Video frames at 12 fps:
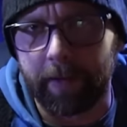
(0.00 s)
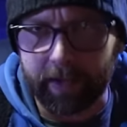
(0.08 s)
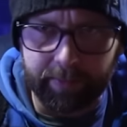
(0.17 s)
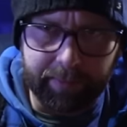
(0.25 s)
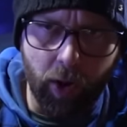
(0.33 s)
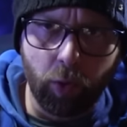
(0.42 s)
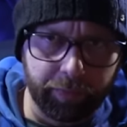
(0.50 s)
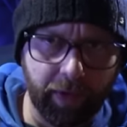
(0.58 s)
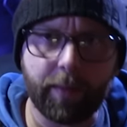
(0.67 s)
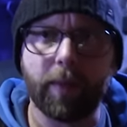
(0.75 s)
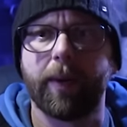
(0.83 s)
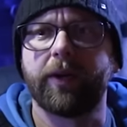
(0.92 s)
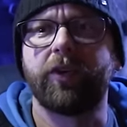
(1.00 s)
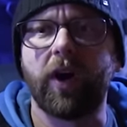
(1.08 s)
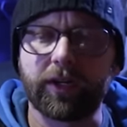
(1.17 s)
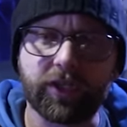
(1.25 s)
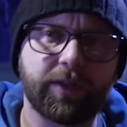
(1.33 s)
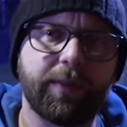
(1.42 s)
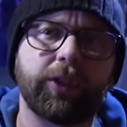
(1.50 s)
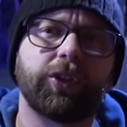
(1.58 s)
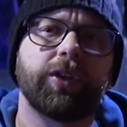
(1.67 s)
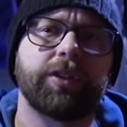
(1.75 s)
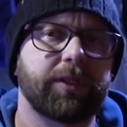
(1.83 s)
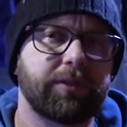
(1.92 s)
Like my whole frame on my truck, just to make
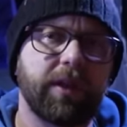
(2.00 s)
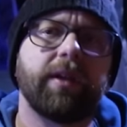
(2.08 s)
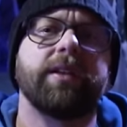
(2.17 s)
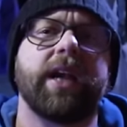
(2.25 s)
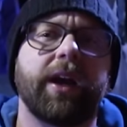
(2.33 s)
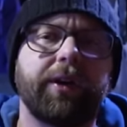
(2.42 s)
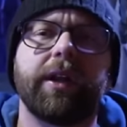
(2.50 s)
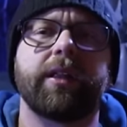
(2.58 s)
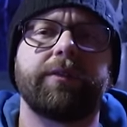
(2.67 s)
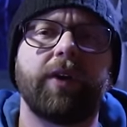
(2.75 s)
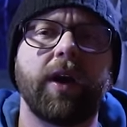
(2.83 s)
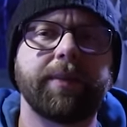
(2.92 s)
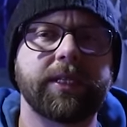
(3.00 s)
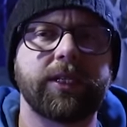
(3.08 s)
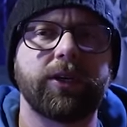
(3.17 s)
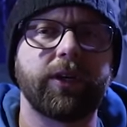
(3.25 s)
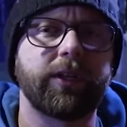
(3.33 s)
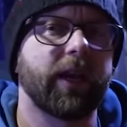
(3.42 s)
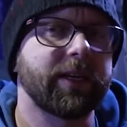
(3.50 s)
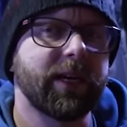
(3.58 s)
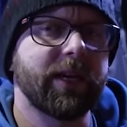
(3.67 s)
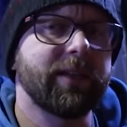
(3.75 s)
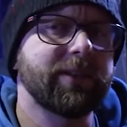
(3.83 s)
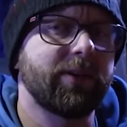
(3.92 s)
sure the integrity of the frame is still good. Did I
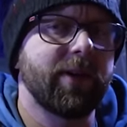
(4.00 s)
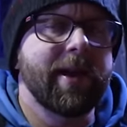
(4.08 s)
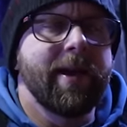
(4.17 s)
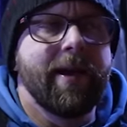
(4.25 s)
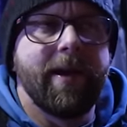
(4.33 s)
tell you this already?